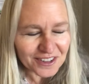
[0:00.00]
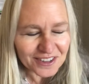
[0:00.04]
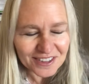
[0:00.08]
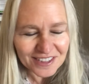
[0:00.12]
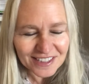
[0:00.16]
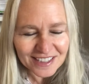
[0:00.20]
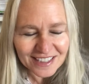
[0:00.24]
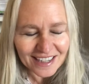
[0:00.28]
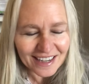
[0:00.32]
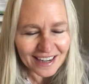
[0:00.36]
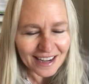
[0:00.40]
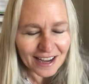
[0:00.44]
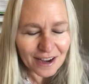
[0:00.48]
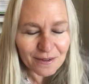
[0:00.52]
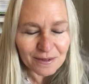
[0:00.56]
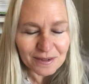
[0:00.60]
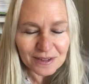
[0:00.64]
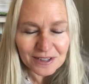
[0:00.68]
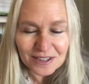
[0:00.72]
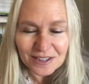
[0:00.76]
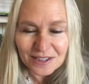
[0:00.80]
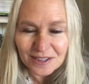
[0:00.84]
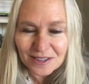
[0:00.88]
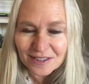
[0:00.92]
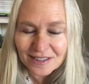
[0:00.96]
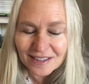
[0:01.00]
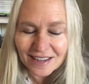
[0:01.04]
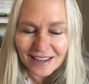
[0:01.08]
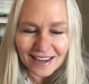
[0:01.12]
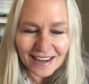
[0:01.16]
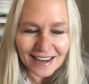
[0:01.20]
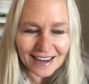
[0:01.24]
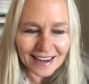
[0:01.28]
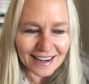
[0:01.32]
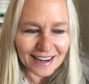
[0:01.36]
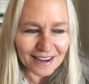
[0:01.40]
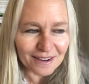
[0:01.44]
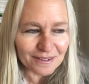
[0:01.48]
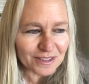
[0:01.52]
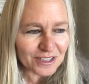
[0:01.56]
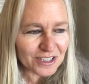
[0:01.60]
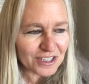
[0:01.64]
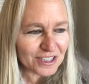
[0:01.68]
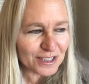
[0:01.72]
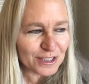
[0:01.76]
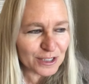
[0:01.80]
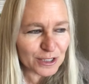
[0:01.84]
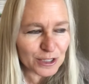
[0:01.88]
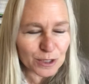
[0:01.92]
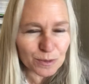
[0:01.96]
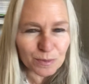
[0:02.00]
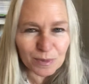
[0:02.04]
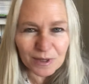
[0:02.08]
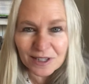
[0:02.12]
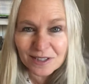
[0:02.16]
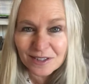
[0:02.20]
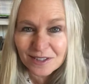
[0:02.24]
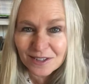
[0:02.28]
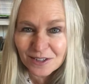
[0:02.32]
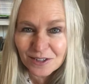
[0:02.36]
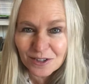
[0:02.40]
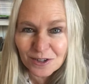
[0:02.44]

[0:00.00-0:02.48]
Yeah, I was just, and I was just expressing